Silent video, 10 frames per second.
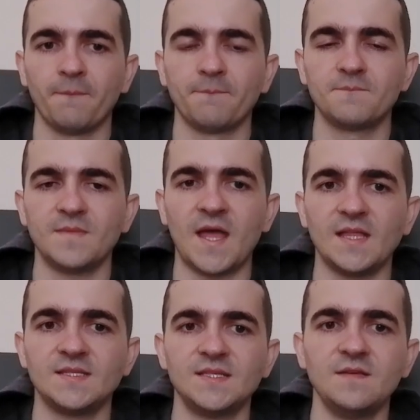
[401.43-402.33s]
Knight
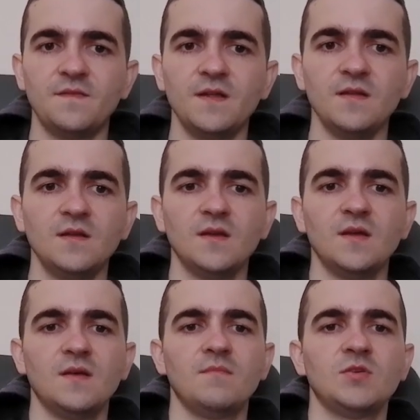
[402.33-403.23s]
c3,
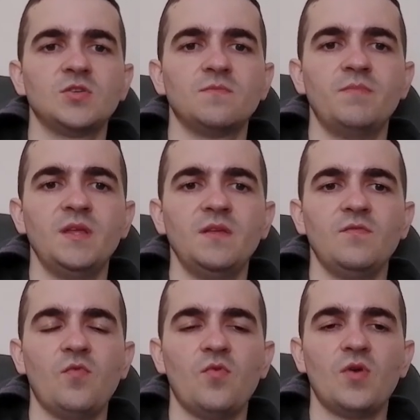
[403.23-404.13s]
bishop
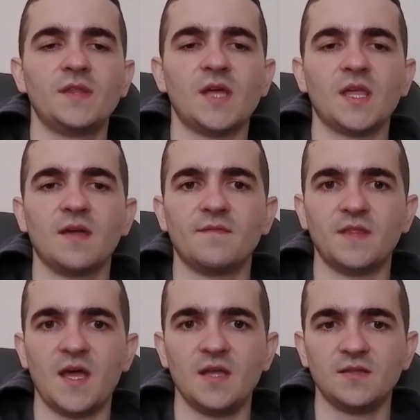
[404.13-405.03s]
b4 attacking the
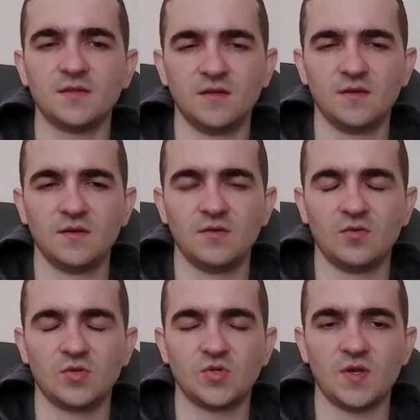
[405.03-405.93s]
knight.
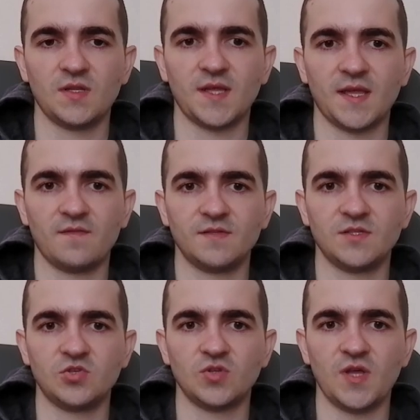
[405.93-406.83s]
Rook c1 attacking the
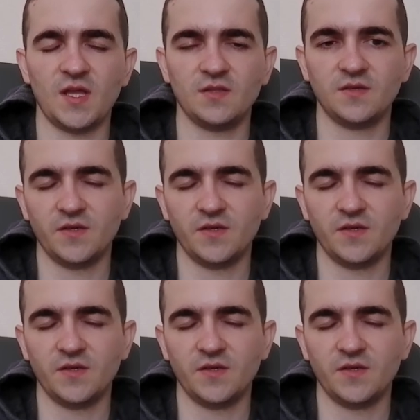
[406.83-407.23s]
c2 knight.